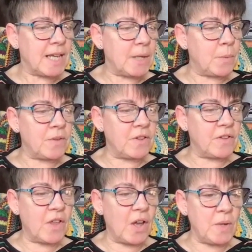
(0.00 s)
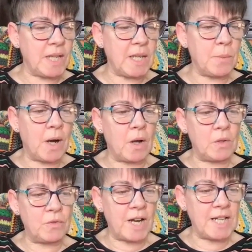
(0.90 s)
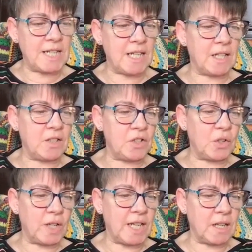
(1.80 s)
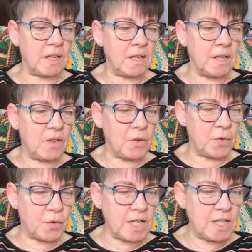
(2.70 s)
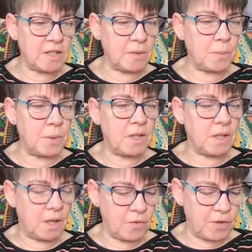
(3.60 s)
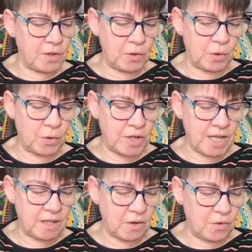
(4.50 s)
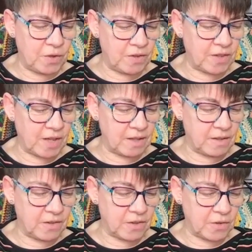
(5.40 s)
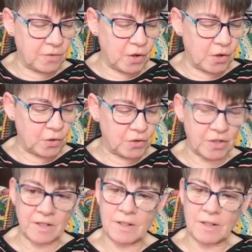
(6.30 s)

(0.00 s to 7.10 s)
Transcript: It was as though he were already enjoying the freedom of the glory of the sons of God.